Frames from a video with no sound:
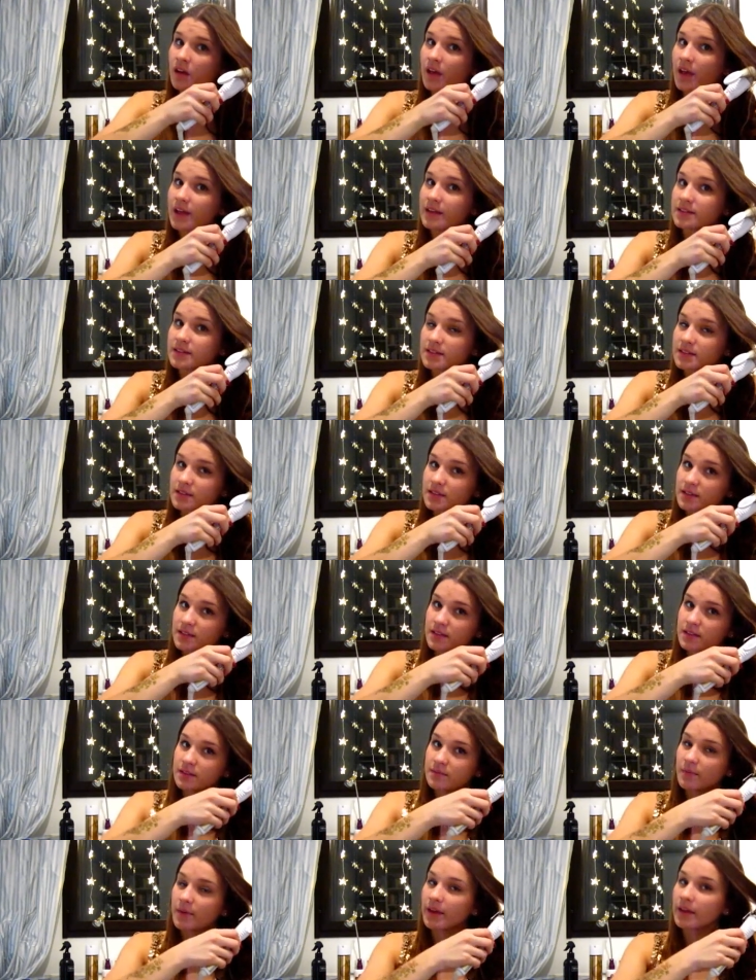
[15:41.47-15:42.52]
And since this
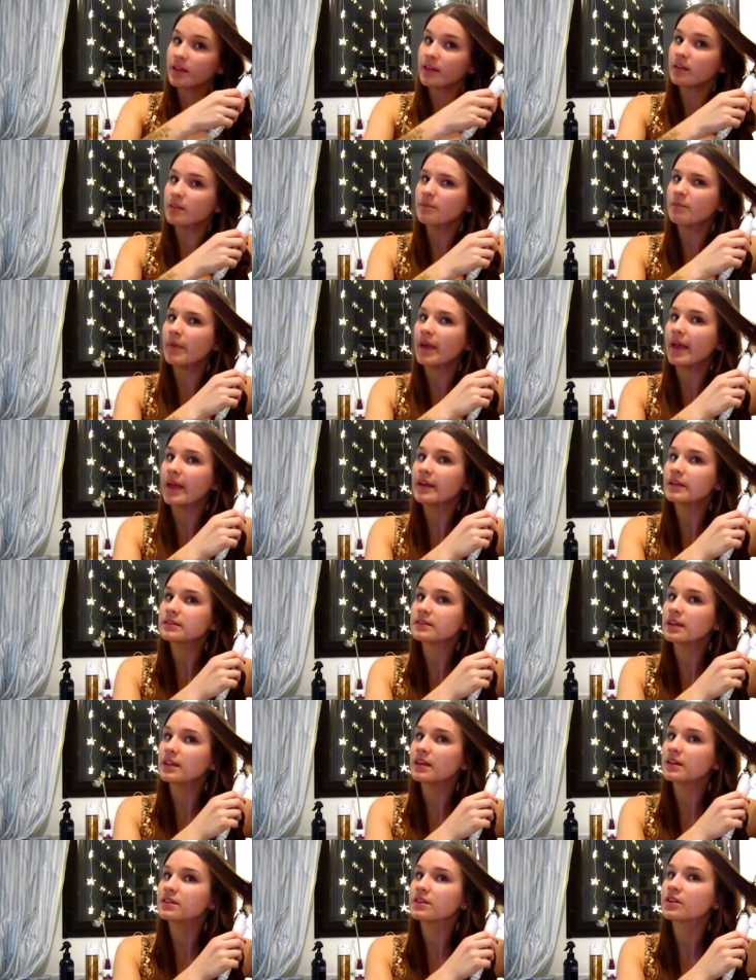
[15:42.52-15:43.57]
is my bangs,
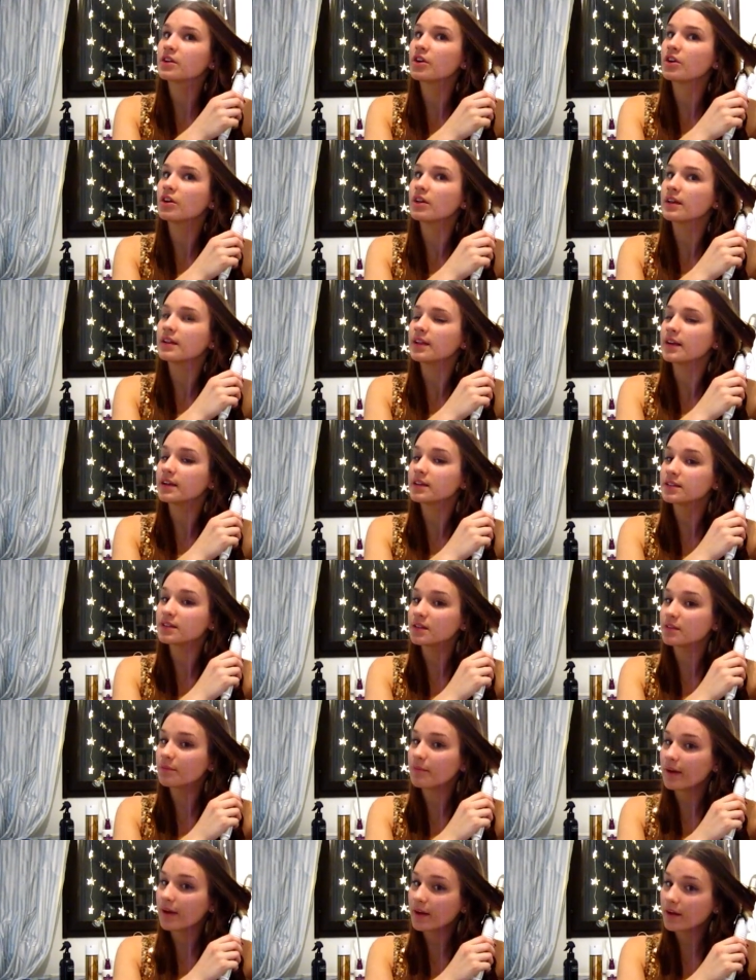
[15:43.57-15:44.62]
I like to curl it like to
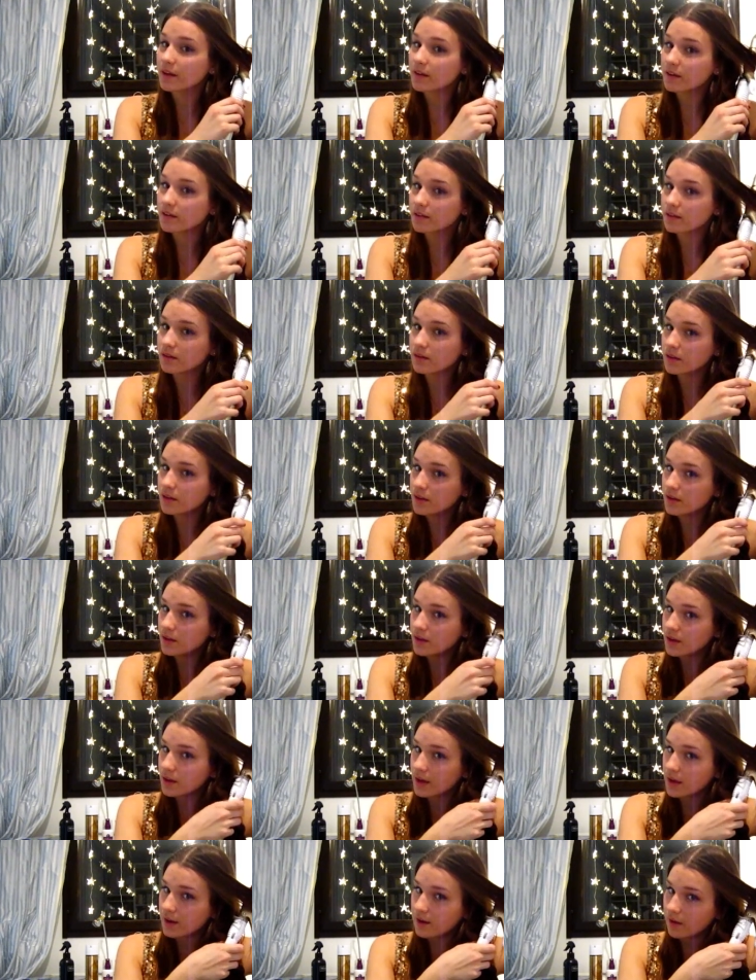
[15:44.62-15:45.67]
the back
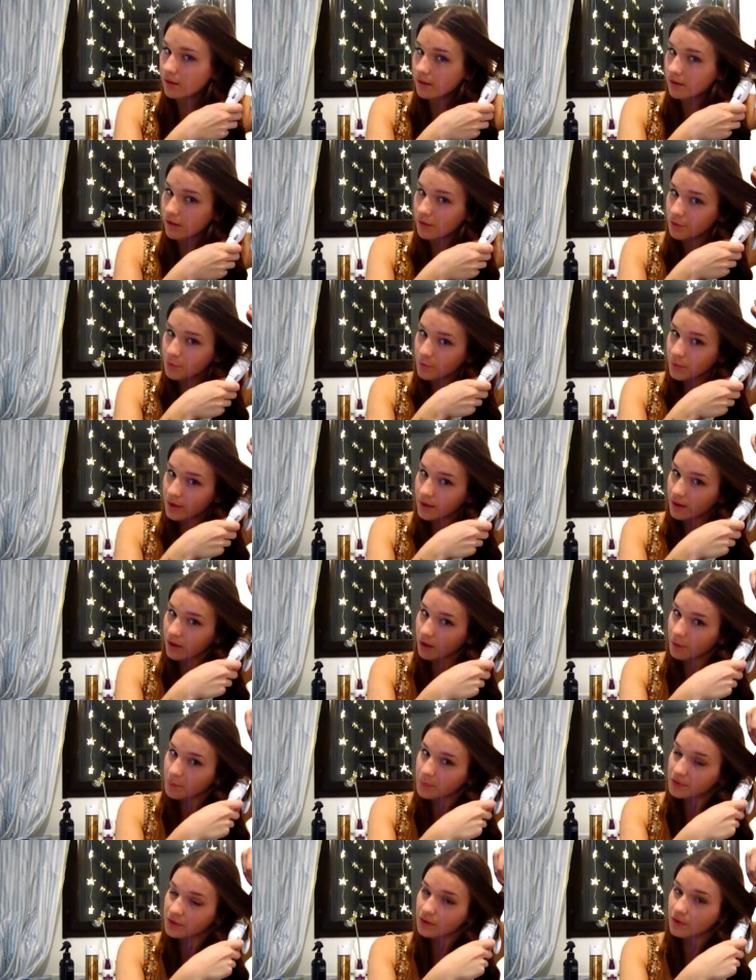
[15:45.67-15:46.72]
and not all the way
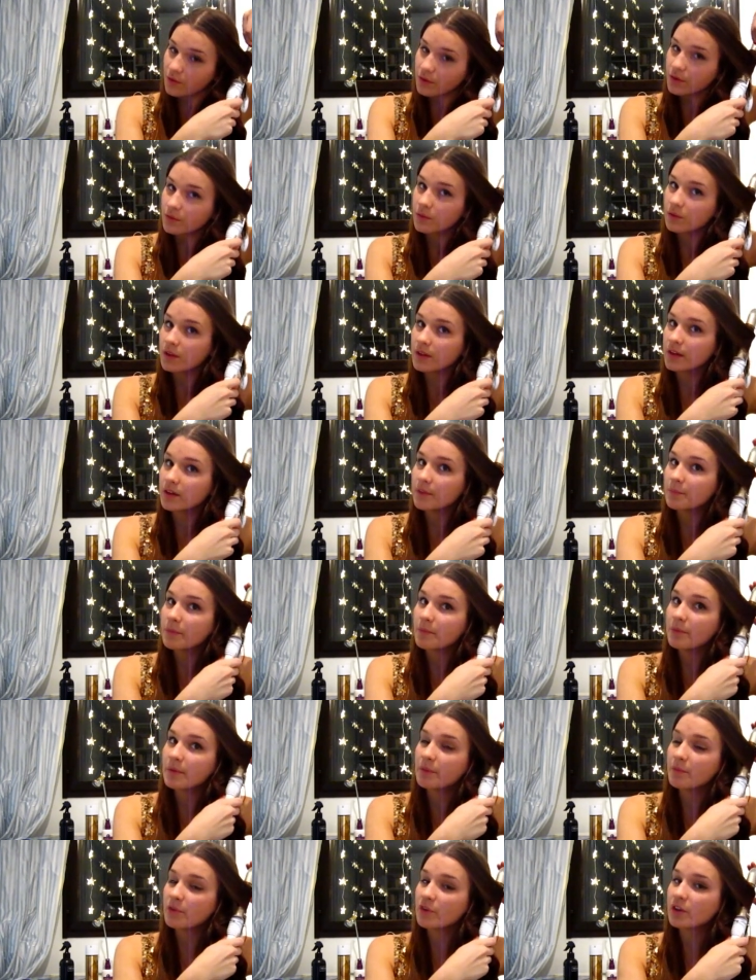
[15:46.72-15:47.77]
up, so it will end up a
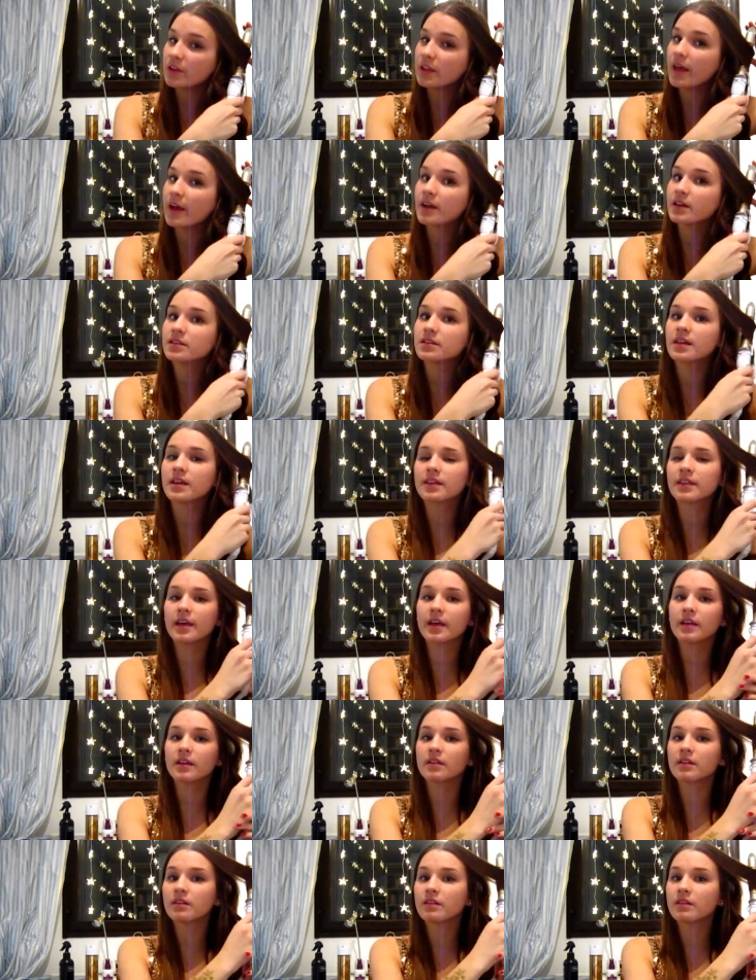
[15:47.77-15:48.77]
bit more relaxed like that.